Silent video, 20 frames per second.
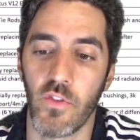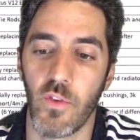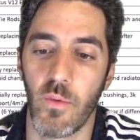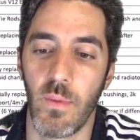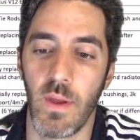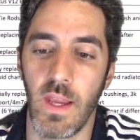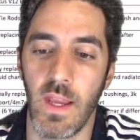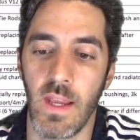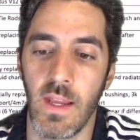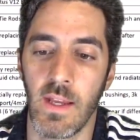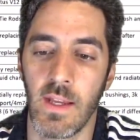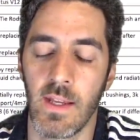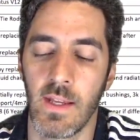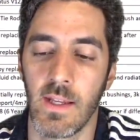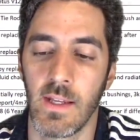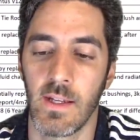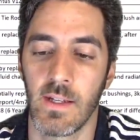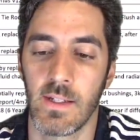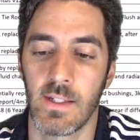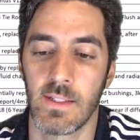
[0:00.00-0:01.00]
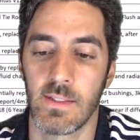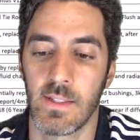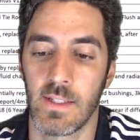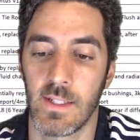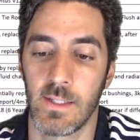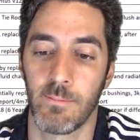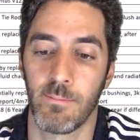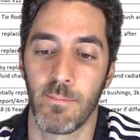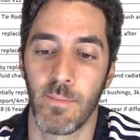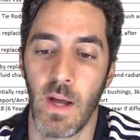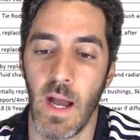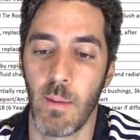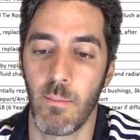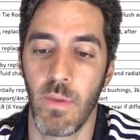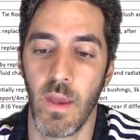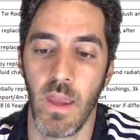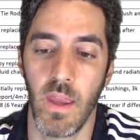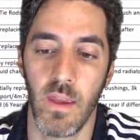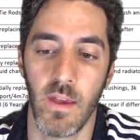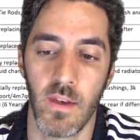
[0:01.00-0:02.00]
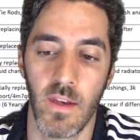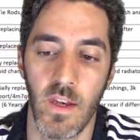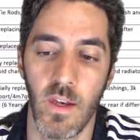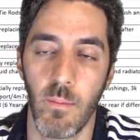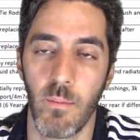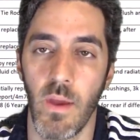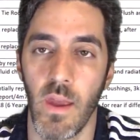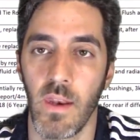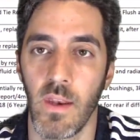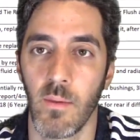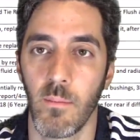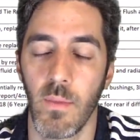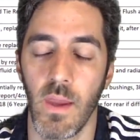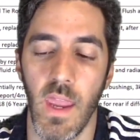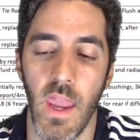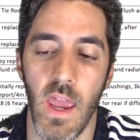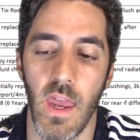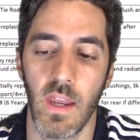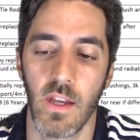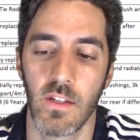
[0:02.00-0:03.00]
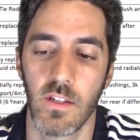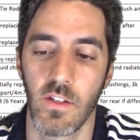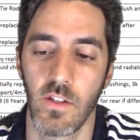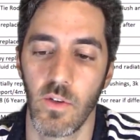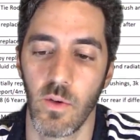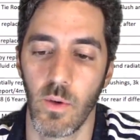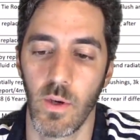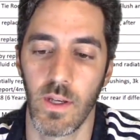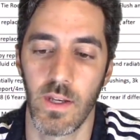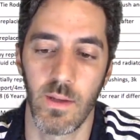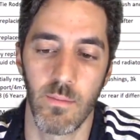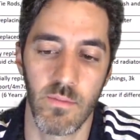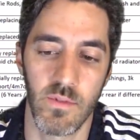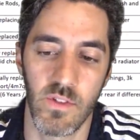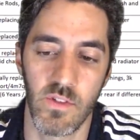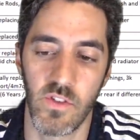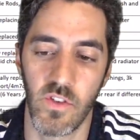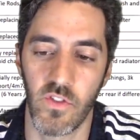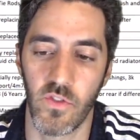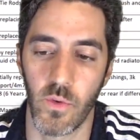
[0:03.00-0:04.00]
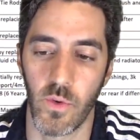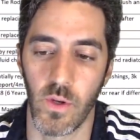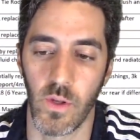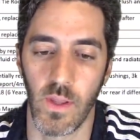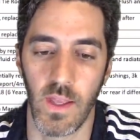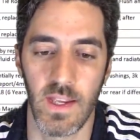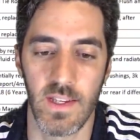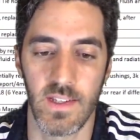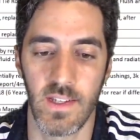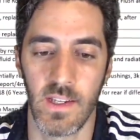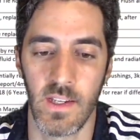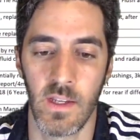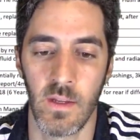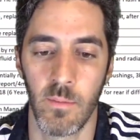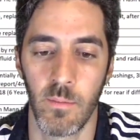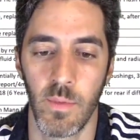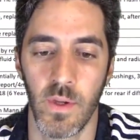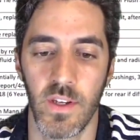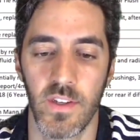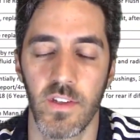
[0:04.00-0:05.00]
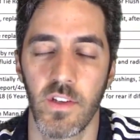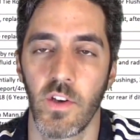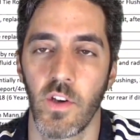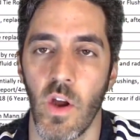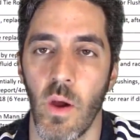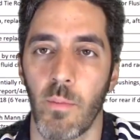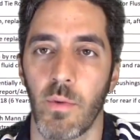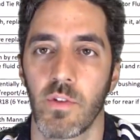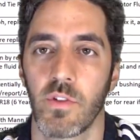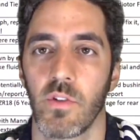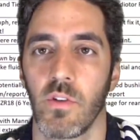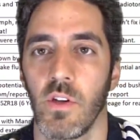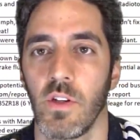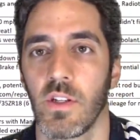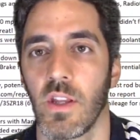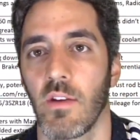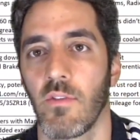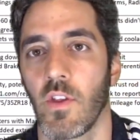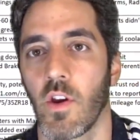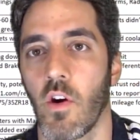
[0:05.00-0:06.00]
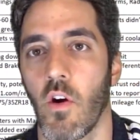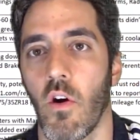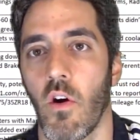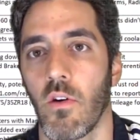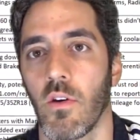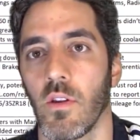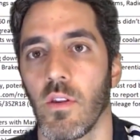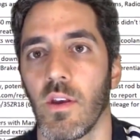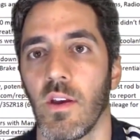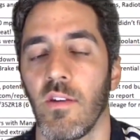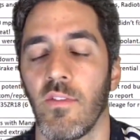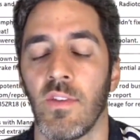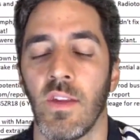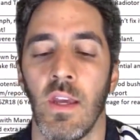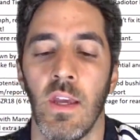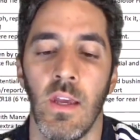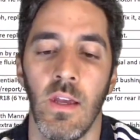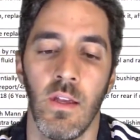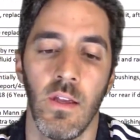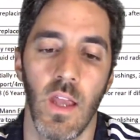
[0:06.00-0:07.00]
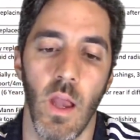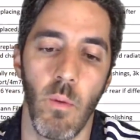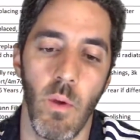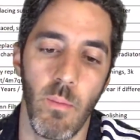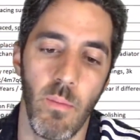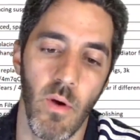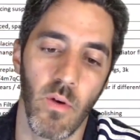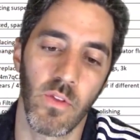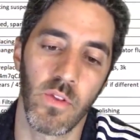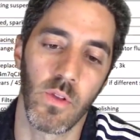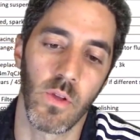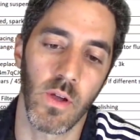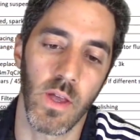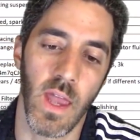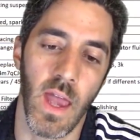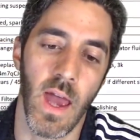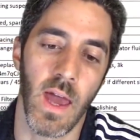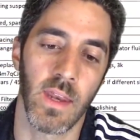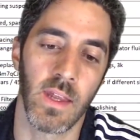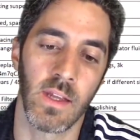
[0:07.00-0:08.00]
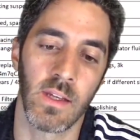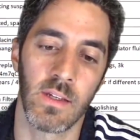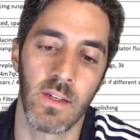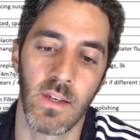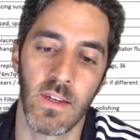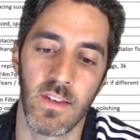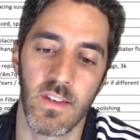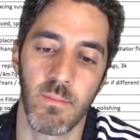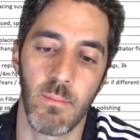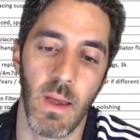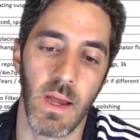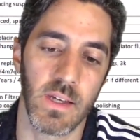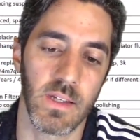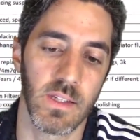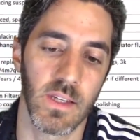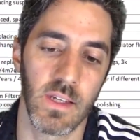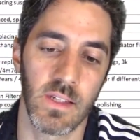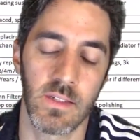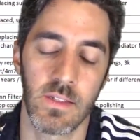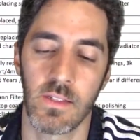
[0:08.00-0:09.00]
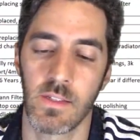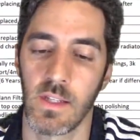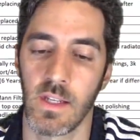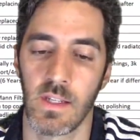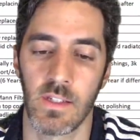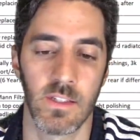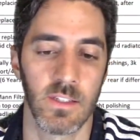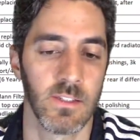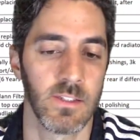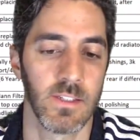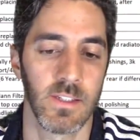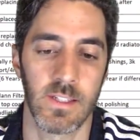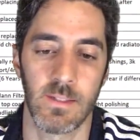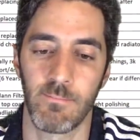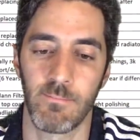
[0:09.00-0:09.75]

for me. I pay an independent mechanic to do it. I'm just sort of lazy, but it's a good opportunity to have the car on the lift, and we both look at it and inspect it, and